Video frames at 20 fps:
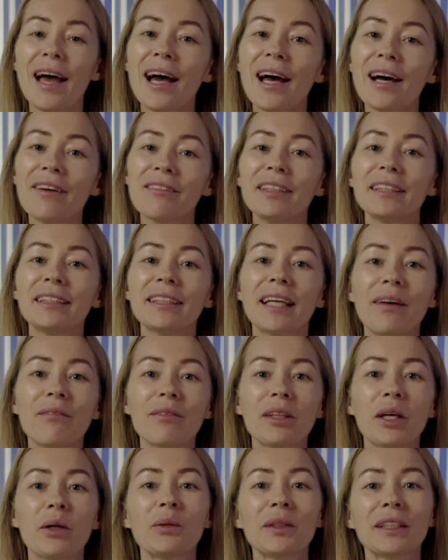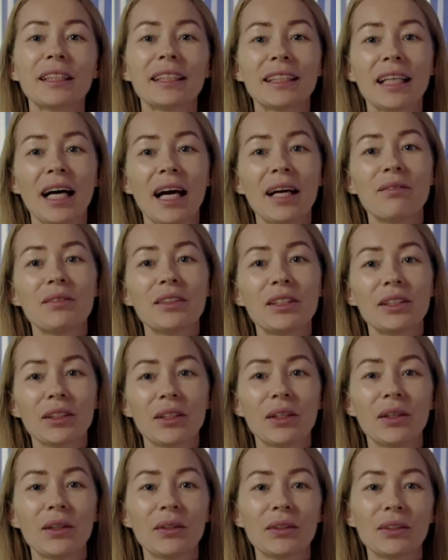Every time there was time to
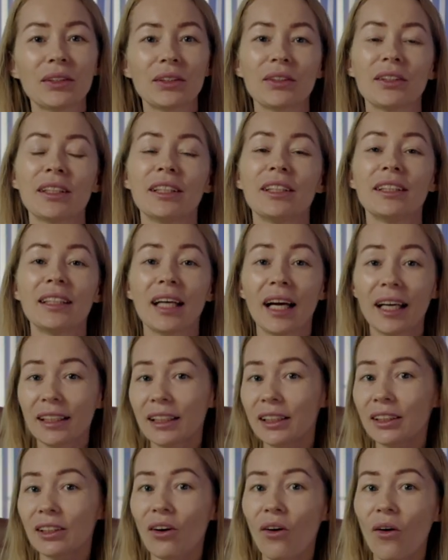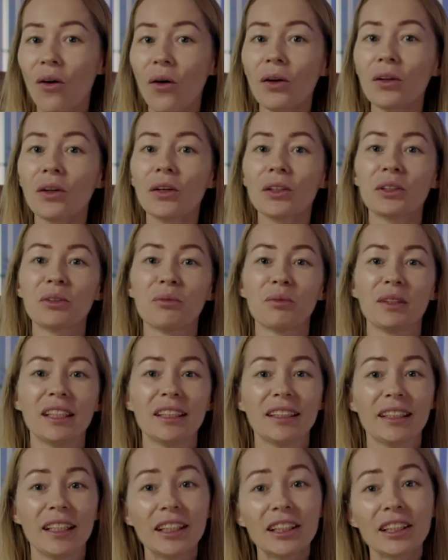go to the dining hall or to
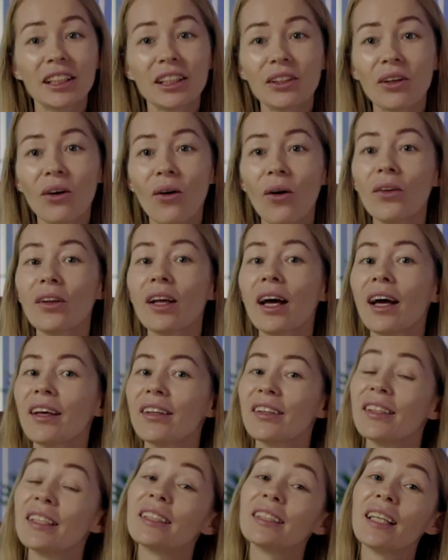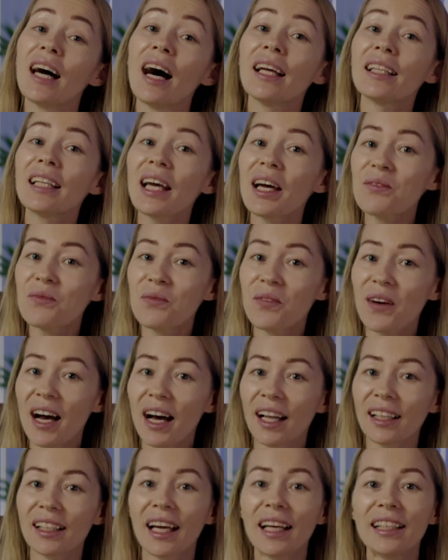meditation hall, they rang a
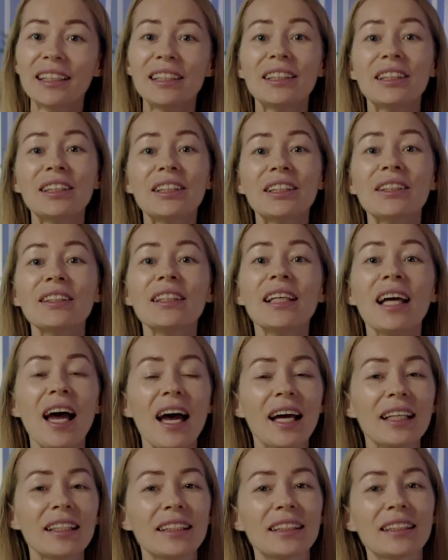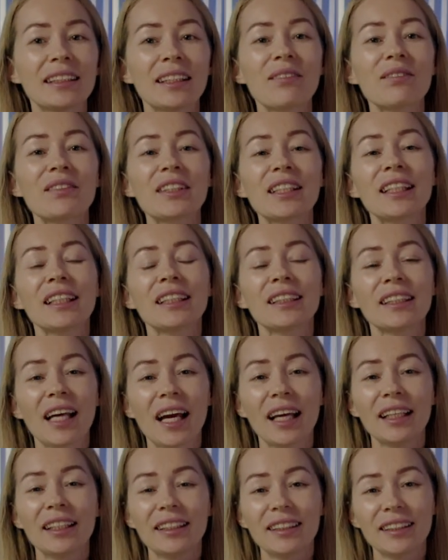bell, and it truly added some
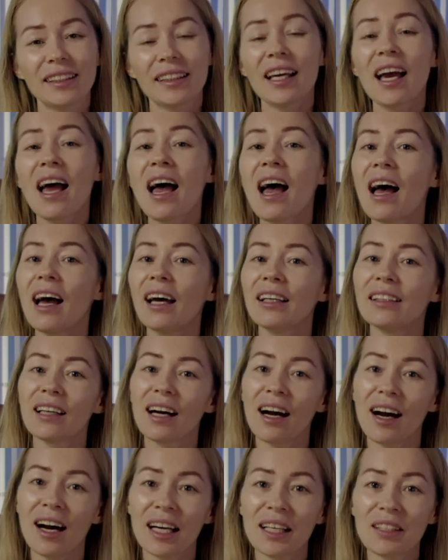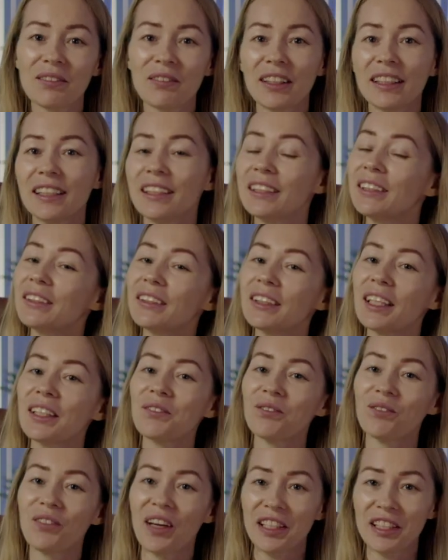serenity and harmony to
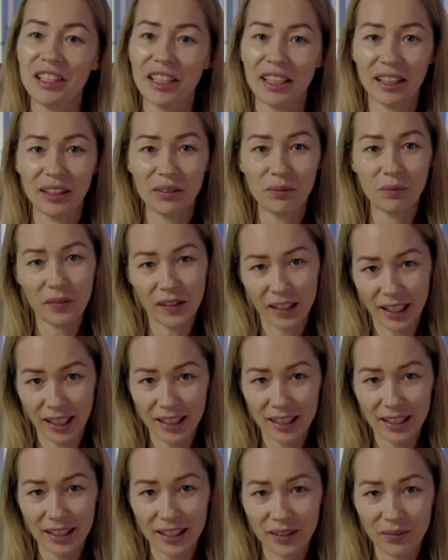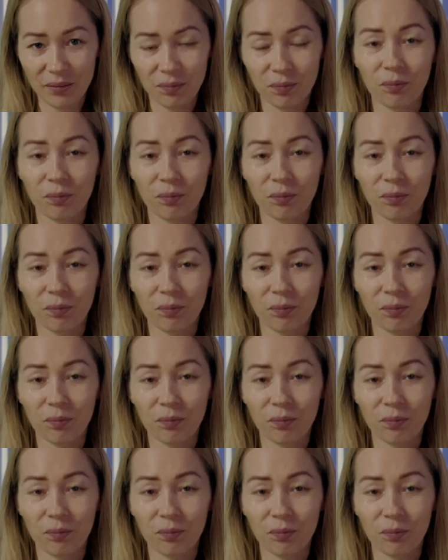that magical place.